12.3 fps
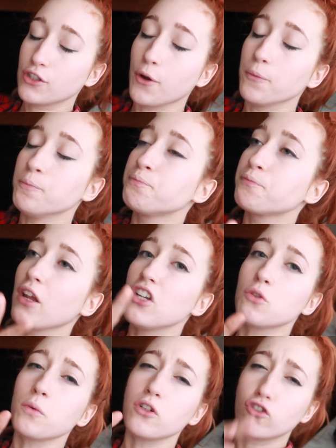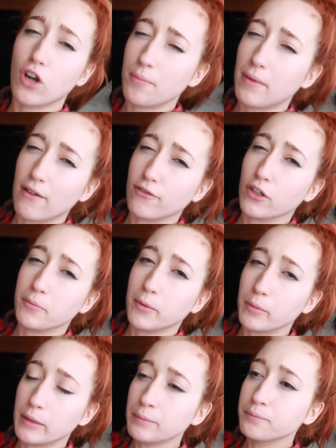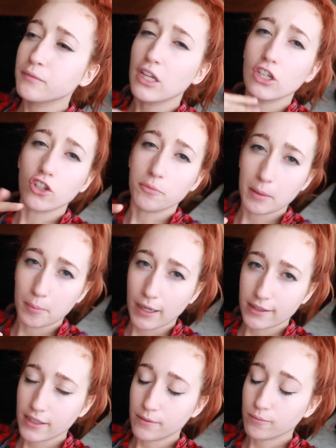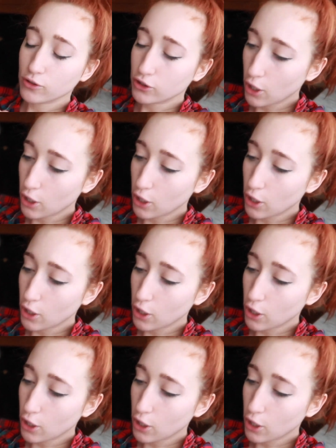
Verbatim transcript: So I just want to drop that for a moment and just be present.